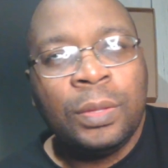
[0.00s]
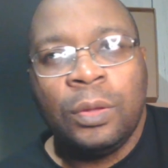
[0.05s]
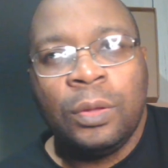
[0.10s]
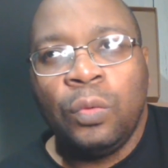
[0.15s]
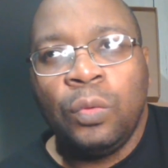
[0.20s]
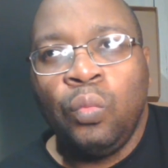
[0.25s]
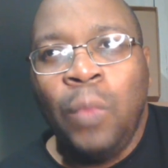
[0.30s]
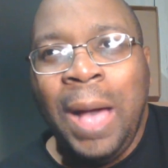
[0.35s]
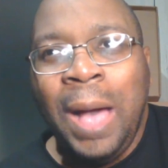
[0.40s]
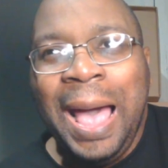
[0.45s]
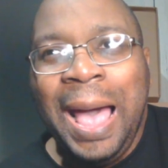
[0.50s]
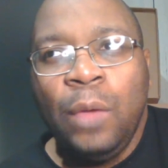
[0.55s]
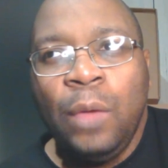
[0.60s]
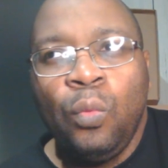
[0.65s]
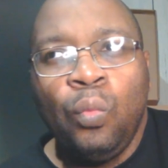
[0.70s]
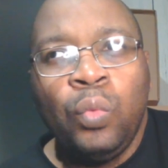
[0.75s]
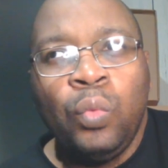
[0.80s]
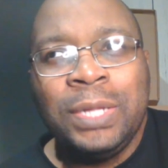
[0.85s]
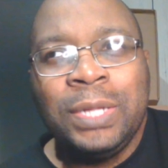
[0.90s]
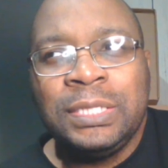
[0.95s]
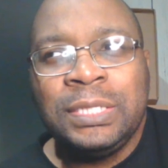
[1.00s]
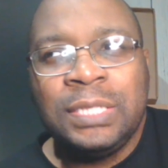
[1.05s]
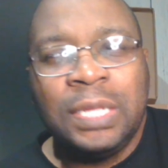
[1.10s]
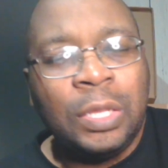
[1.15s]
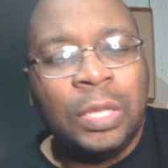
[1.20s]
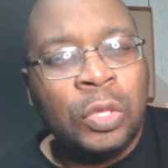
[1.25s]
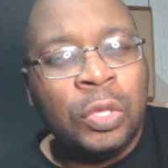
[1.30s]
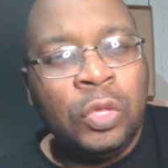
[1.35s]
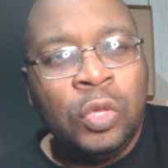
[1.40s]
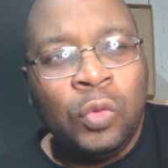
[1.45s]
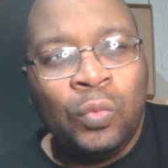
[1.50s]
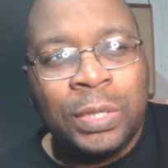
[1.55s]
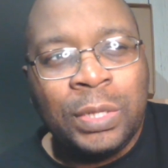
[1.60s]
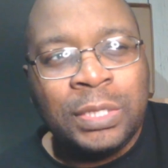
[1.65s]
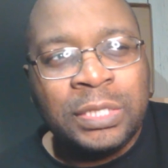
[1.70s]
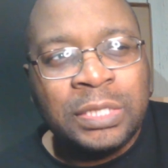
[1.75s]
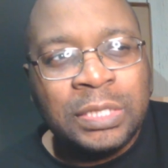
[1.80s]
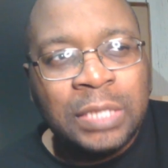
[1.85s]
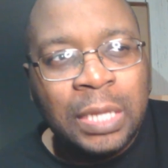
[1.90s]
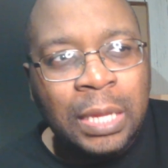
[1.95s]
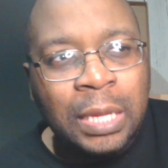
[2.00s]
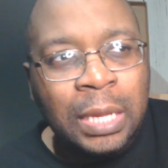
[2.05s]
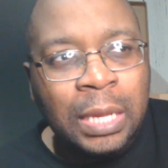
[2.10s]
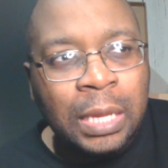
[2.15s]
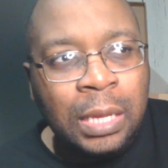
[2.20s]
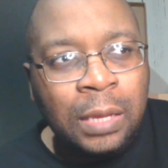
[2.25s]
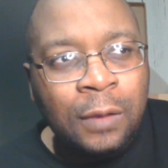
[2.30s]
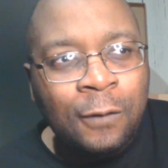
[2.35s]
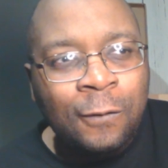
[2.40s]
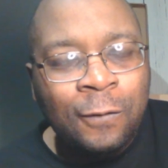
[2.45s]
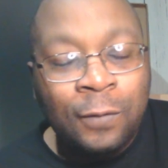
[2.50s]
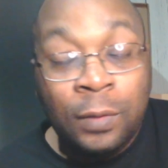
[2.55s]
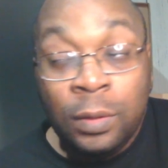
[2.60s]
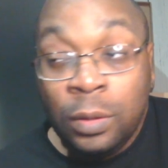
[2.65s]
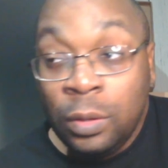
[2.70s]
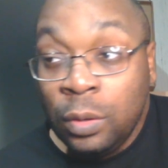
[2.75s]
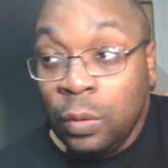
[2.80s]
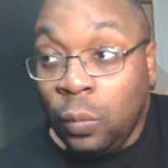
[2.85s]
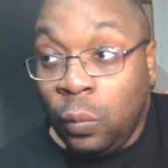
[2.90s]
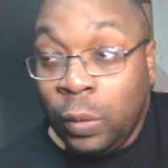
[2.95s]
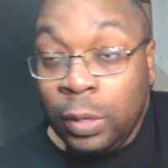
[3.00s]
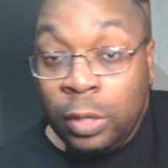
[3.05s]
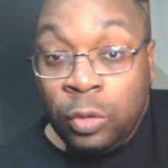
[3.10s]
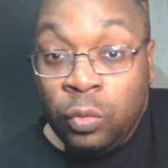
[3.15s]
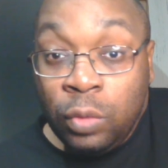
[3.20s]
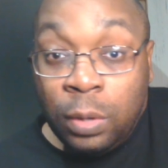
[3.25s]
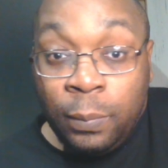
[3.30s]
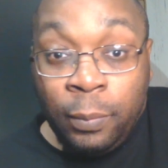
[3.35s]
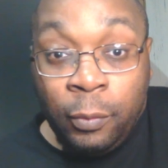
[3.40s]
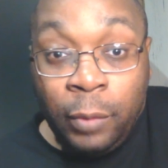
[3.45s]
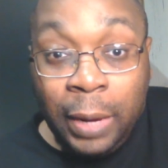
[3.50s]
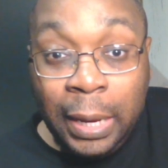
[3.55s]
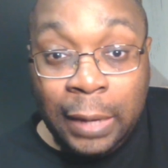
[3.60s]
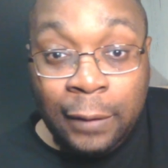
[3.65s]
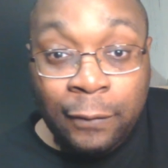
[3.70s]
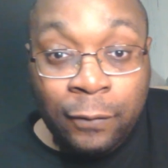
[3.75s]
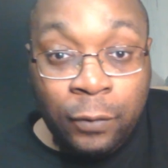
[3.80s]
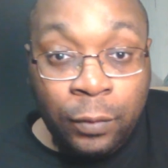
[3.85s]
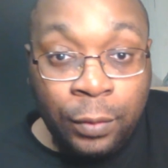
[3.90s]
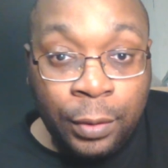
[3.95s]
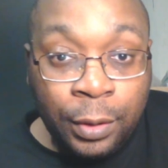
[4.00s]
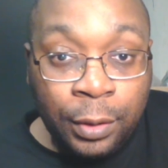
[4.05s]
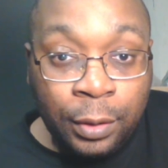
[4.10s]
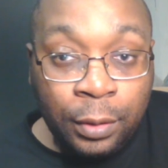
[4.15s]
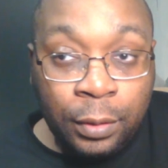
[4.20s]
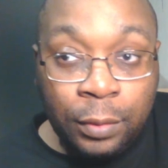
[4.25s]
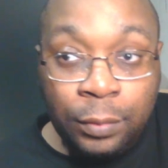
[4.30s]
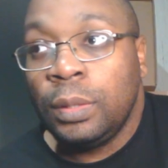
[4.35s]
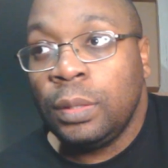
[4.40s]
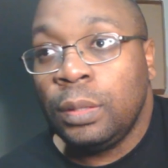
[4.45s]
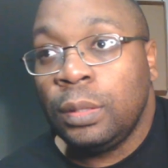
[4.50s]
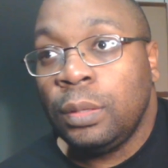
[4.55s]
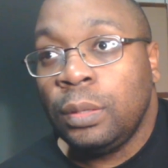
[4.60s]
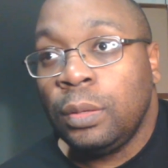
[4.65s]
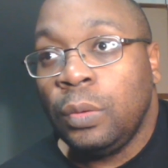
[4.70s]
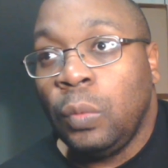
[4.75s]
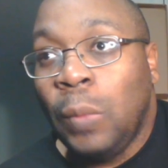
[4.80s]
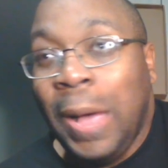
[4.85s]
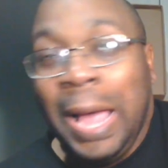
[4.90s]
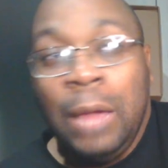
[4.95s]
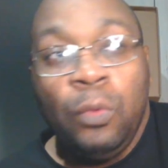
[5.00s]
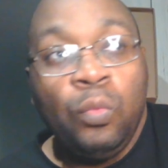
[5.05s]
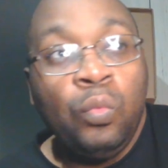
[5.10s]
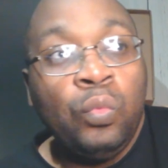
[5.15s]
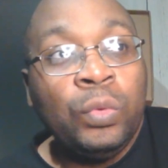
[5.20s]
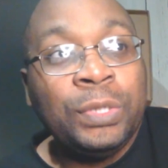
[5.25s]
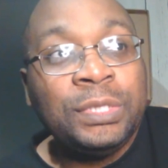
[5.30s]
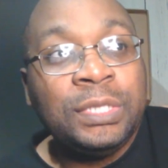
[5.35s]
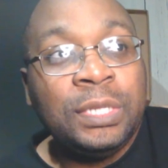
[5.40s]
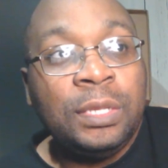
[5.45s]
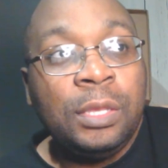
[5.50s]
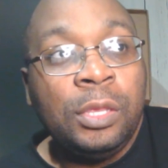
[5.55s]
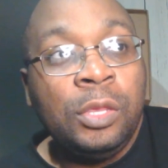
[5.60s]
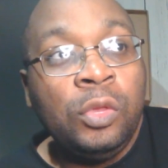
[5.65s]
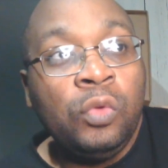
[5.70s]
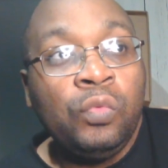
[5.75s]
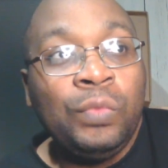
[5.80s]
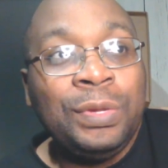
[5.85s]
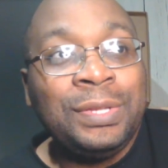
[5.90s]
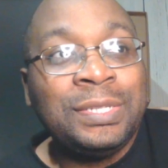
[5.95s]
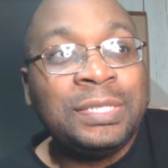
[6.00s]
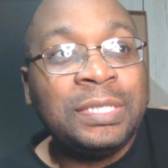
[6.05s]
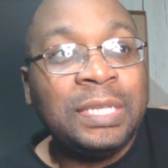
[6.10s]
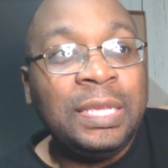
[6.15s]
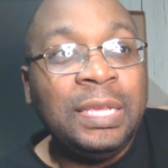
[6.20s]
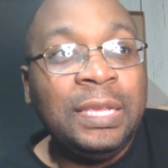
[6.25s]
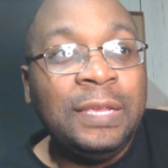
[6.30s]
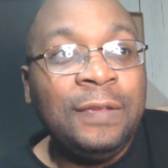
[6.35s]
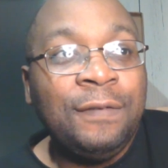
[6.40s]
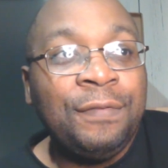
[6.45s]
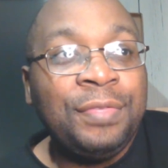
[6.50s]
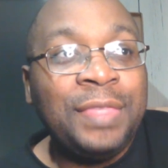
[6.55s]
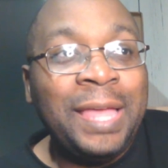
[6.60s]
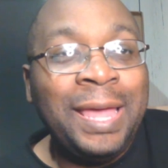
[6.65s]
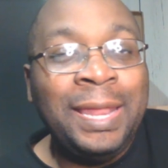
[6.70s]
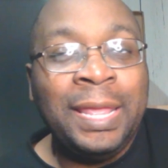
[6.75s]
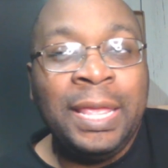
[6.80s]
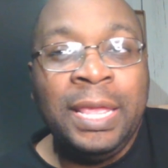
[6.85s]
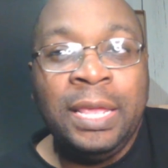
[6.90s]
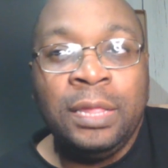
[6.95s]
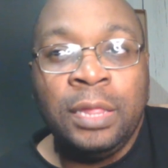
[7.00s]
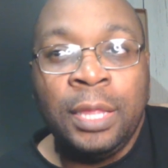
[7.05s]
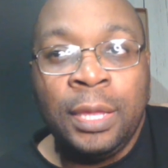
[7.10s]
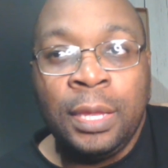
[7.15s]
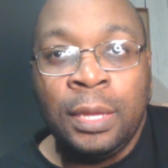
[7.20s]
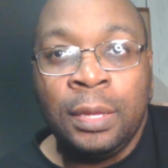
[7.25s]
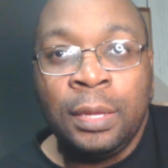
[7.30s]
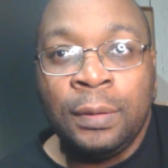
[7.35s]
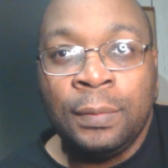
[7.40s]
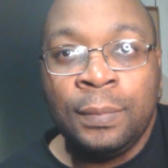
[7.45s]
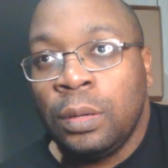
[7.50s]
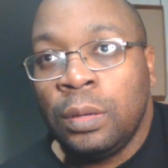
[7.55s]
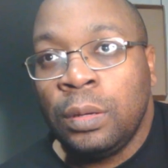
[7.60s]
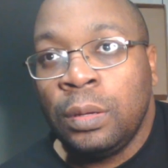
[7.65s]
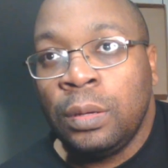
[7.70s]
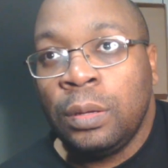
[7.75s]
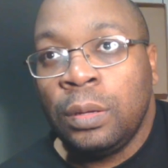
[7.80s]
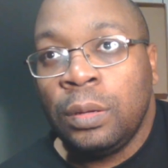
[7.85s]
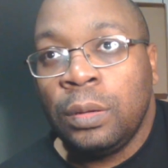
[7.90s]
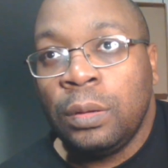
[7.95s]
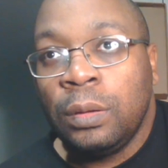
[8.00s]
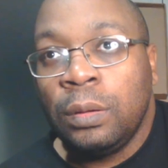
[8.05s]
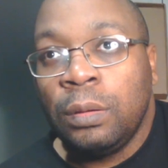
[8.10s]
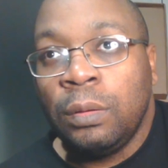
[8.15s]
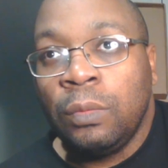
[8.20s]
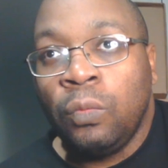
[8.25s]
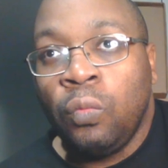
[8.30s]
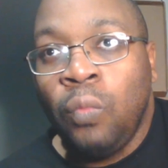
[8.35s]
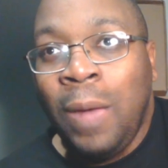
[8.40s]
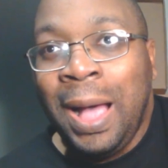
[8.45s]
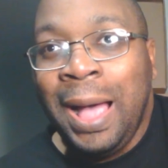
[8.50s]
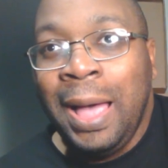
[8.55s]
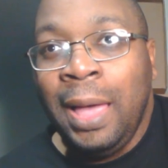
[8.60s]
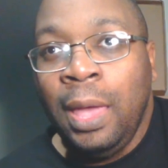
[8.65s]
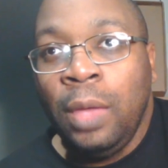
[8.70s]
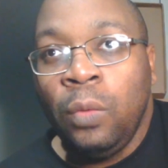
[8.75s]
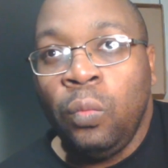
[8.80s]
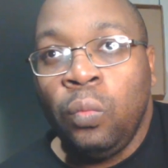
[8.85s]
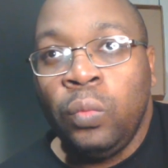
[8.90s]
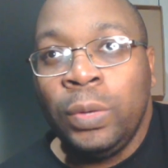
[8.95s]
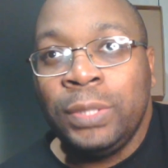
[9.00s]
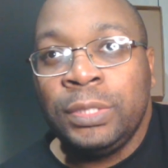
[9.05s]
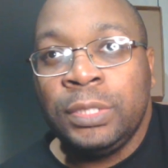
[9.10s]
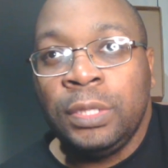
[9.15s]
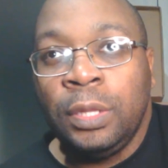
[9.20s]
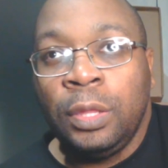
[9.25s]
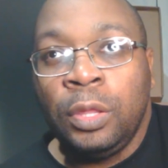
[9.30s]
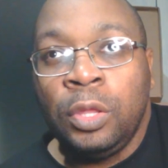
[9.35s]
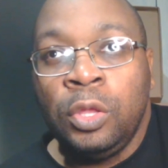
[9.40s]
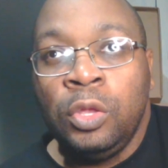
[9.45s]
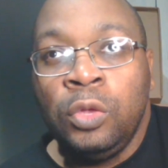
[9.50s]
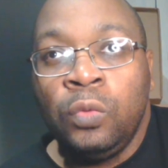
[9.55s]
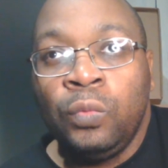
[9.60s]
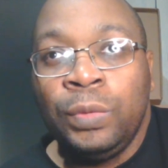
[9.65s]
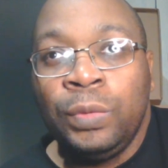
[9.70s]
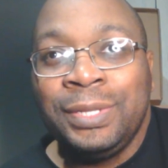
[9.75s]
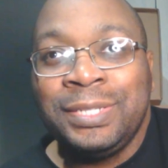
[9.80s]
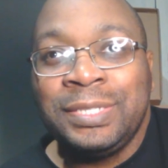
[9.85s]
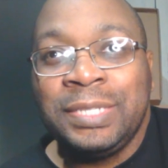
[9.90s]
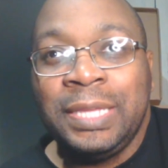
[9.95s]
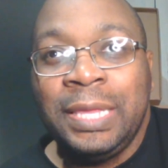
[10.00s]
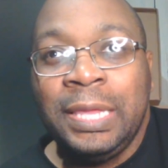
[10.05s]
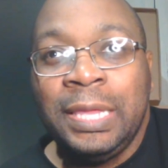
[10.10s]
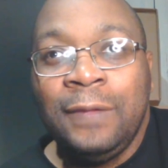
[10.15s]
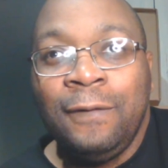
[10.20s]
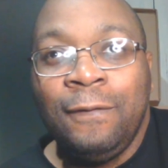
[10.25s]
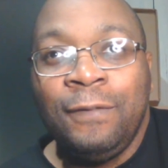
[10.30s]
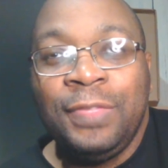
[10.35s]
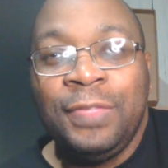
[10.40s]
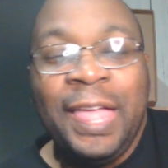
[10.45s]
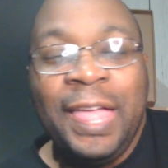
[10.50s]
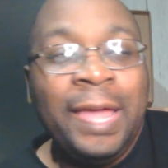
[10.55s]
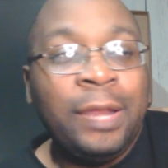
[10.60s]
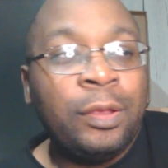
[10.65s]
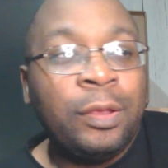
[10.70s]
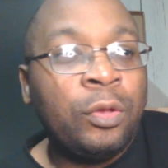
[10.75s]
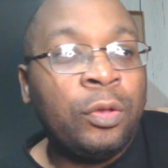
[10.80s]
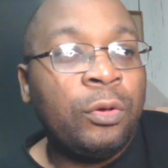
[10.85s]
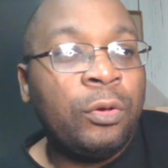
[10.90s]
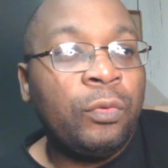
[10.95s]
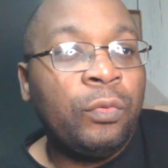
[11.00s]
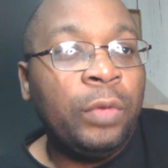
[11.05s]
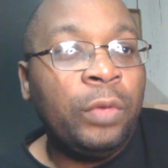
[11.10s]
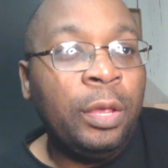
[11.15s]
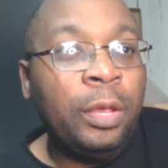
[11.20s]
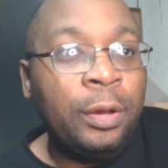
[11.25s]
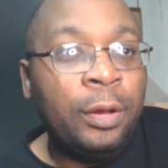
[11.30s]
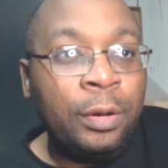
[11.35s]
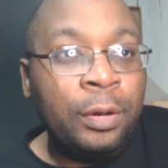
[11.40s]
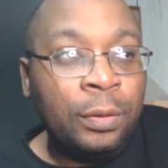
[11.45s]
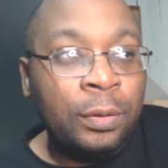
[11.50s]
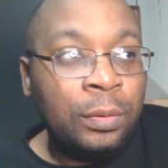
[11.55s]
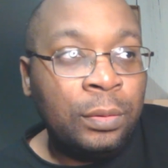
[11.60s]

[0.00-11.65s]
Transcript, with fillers: why wouldn't you receive what you are praying for? Why wouldn't you receive that healing? Why wouldn't you receive that career